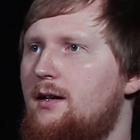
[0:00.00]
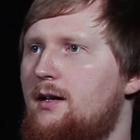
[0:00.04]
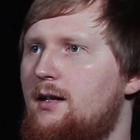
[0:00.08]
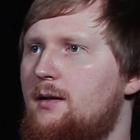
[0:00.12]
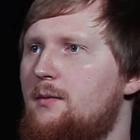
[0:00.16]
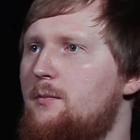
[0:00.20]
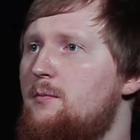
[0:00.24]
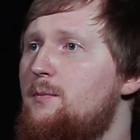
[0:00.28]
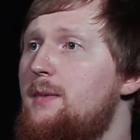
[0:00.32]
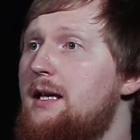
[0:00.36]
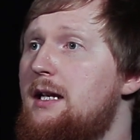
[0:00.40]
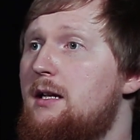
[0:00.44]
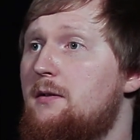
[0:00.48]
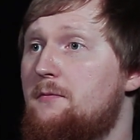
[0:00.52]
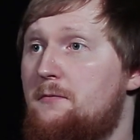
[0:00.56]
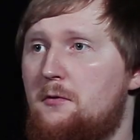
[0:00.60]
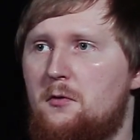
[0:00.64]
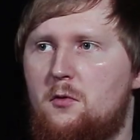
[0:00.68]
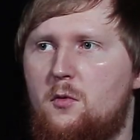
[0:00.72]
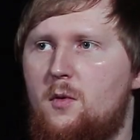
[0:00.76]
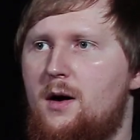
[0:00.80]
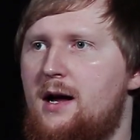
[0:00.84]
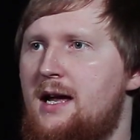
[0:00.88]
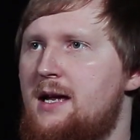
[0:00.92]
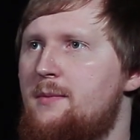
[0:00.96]
in a
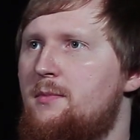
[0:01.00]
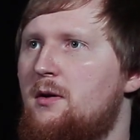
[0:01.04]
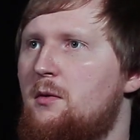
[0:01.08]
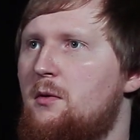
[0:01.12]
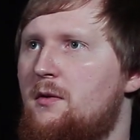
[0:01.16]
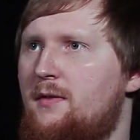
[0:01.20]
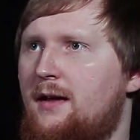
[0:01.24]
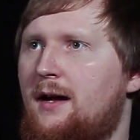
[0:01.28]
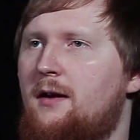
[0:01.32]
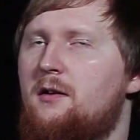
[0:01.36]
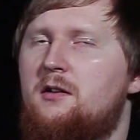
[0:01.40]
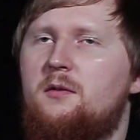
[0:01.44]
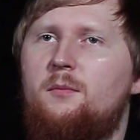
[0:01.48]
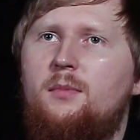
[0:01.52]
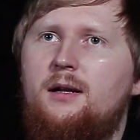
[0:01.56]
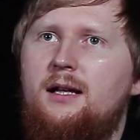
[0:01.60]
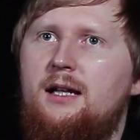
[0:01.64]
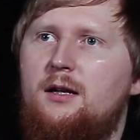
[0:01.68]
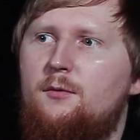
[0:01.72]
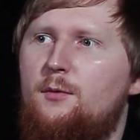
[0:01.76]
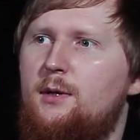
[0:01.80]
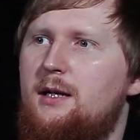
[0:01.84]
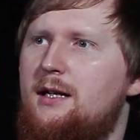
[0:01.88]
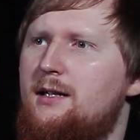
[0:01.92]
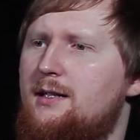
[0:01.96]
meaningful way, but without
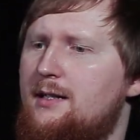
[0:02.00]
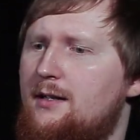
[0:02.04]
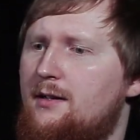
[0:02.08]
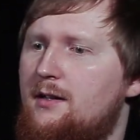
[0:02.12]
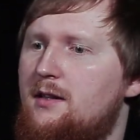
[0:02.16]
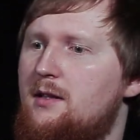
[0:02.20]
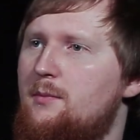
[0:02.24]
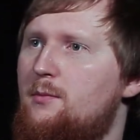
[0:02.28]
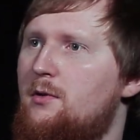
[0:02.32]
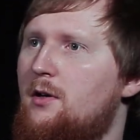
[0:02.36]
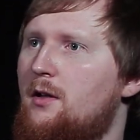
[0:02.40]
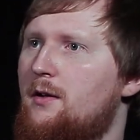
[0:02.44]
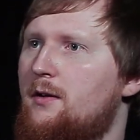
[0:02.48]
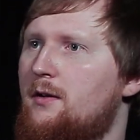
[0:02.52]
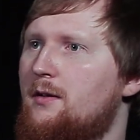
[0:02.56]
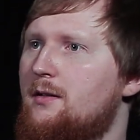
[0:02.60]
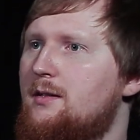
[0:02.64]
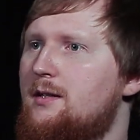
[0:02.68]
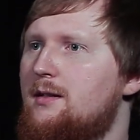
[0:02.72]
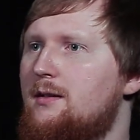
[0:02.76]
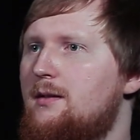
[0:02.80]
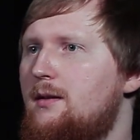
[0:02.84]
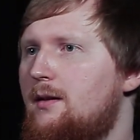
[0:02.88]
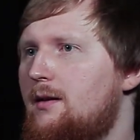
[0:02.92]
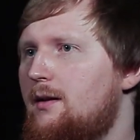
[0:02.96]
completely redesigning the
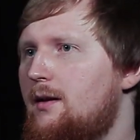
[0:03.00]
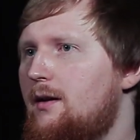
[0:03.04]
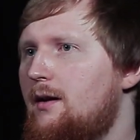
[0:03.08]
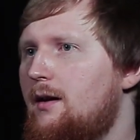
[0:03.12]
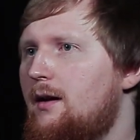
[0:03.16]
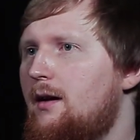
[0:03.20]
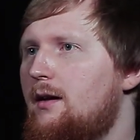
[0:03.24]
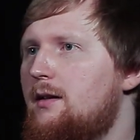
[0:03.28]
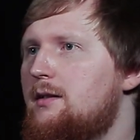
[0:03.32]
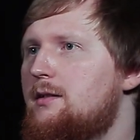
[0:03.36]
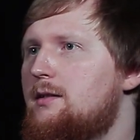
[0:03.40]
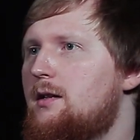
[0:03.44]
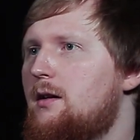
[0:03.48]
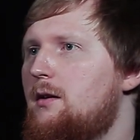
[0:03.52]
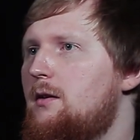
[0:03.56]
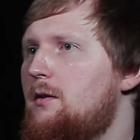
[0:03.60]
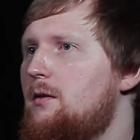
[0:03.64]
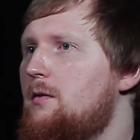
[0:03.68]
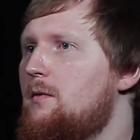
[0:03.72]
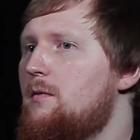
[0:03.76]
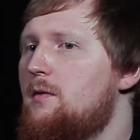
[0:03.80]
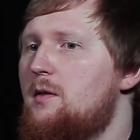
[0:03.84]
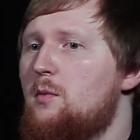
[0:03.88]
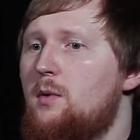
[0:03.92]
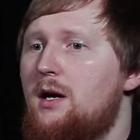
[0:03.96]
product.
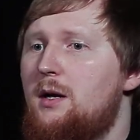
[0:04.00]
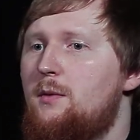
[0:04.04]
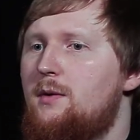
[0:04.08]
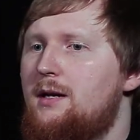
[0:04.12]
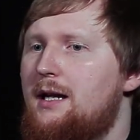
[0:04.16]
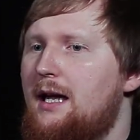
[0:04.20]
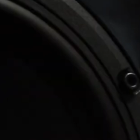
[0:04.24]
So the way we